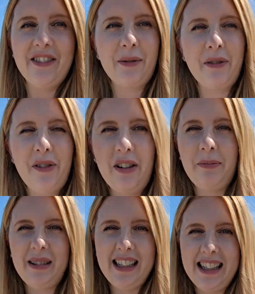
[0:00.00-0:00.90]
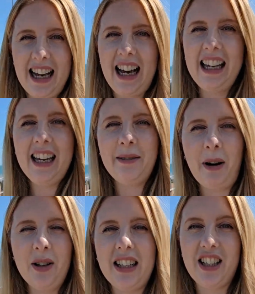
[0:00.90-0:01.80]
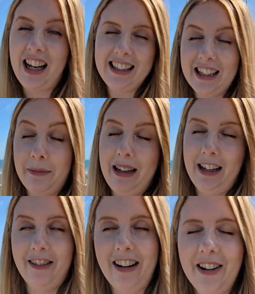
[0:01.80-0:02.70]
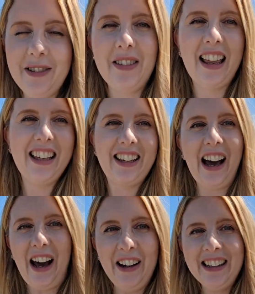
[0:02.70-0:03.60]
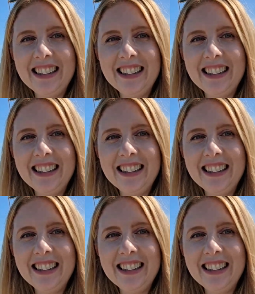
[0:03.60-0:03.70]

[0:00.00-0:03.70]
from a very busy day, mostly chasing the media around, but there you go.